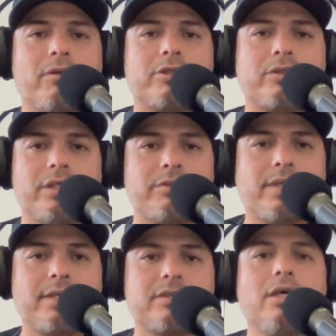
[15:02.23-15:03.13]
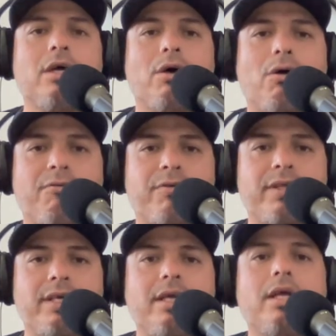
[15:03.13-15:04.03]
the train tracks,
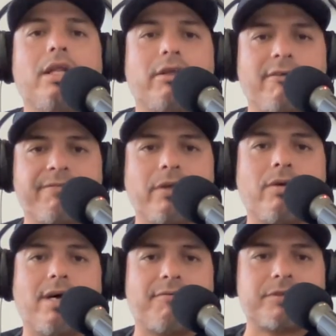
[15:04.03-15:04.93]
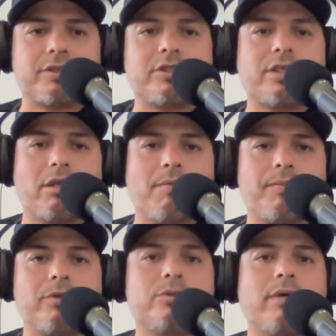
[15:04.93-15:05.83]
hopefully their fellow officers tell them,
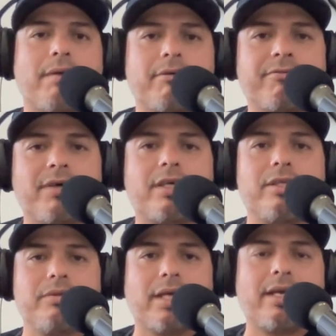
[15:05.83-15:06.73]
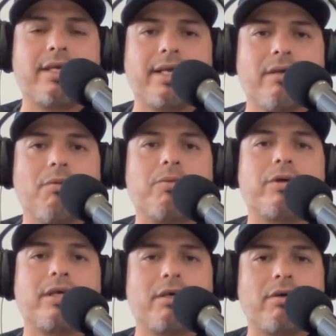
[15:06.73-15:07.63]
don't you ever fucking do that again or we're
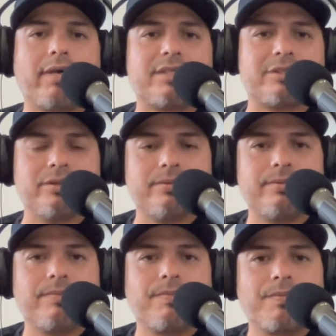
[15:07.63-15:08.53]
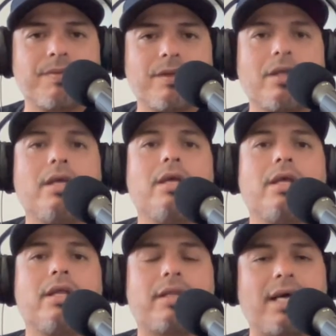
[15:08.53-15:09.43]
going to arrest you.
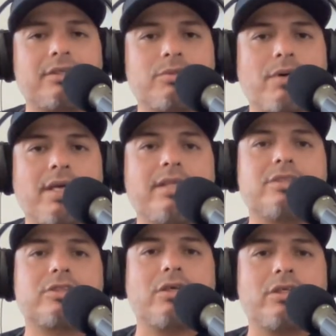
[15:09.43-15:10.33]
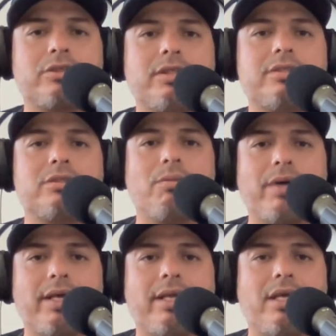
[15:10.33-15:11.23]
That's why this country is the
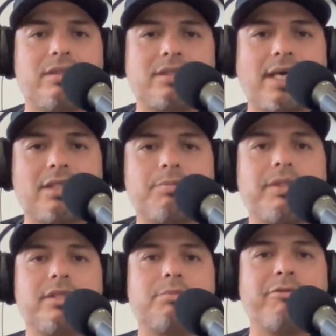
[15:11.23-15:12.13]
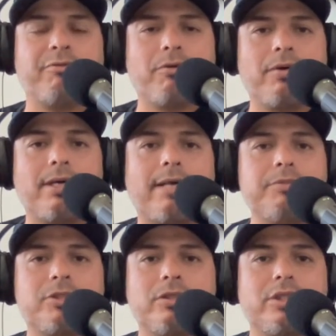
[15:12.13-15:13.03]
way it is, guys. Because before, I'm
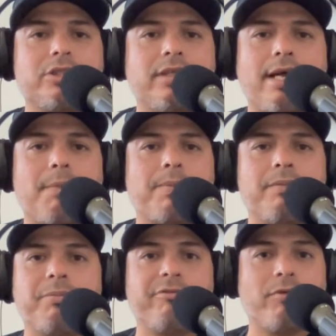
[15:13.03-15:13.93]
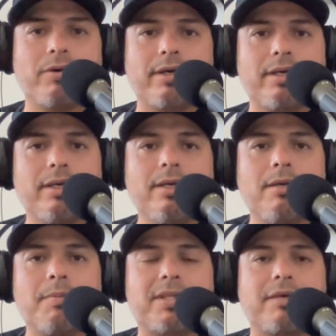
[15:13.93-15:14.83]
sure this shit happened before,
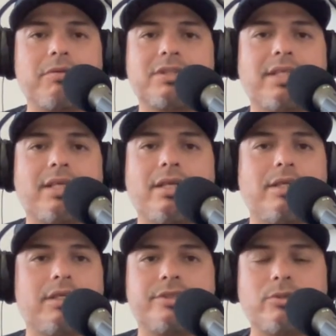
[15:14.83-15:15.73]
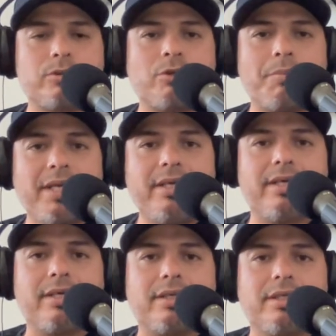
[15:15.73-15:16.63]
but there wasn't social
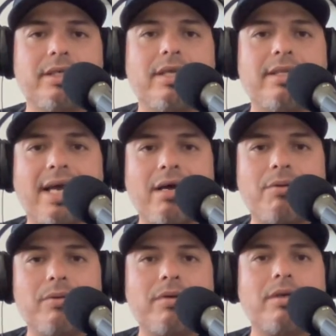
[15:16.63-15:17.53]
media. Now,